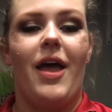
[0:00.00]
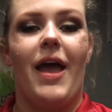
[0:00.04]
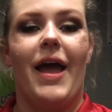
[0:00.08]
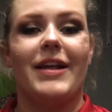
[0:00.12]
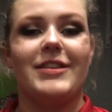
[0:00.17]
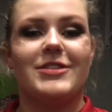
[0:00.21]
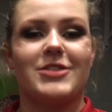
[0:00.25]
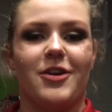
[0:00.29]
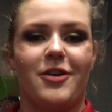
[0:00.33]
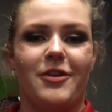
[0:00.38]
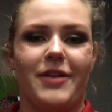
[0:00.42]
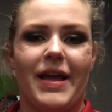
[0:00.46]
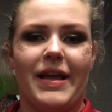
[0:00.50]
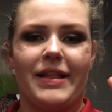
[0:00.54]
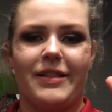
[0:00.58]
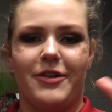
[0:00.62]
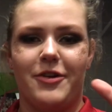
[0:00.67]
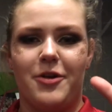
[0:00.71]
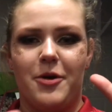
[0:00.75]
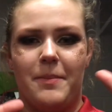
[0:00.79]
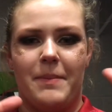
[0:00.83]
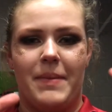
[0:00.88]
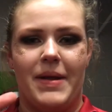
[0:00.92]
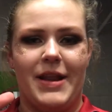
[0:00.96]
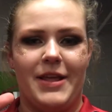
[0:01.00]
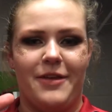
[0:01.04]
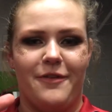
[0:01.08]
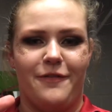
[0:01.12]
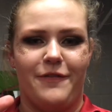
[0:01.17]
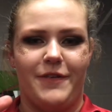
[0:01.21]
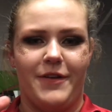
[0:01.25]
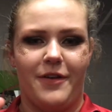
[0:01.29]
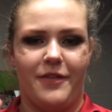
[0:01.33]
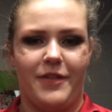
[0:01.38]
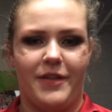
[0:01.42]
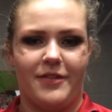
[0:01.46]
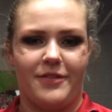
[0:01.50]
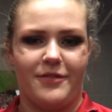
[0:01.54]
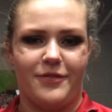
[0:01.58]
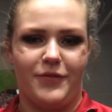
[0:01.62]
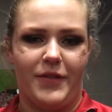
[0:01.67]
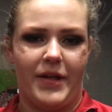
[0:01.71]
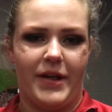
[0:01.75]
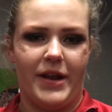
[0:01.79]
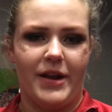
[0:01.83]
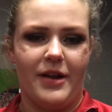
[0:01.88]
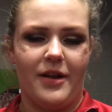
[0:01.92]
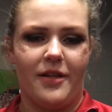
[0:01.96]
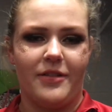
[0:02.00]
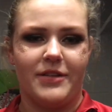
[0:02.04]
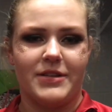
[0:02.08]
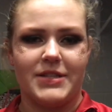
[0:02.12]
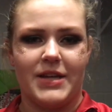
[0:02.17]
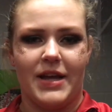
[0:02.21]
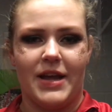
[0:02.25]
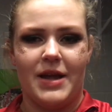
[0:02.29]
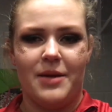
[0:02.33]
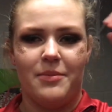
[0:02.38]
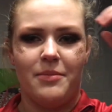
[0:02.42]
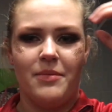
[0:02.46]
It's our like little mini field that's flooded all the time.